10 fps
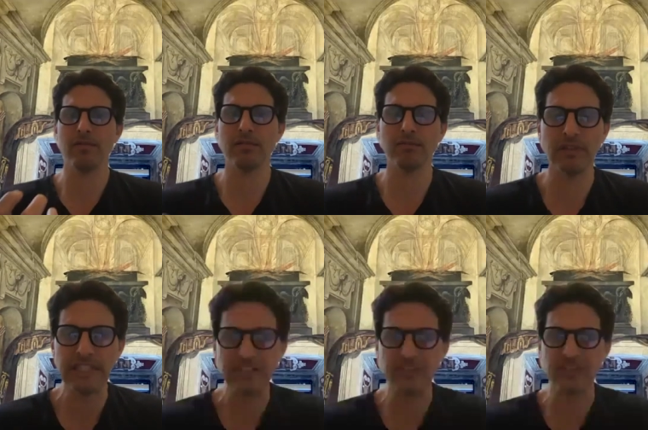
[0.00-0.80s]

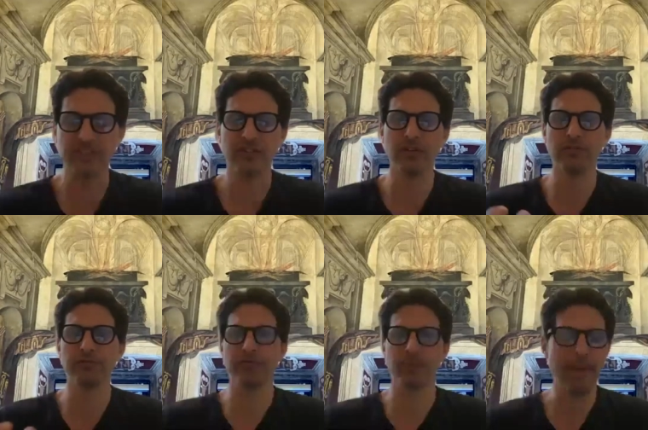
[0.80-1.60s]
religious
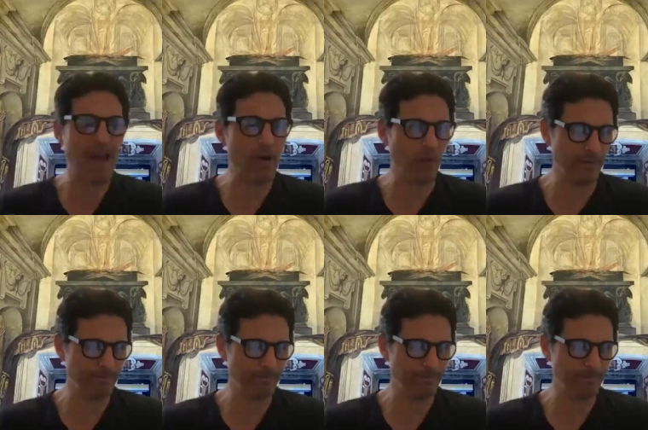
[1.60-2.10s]
oomph for power.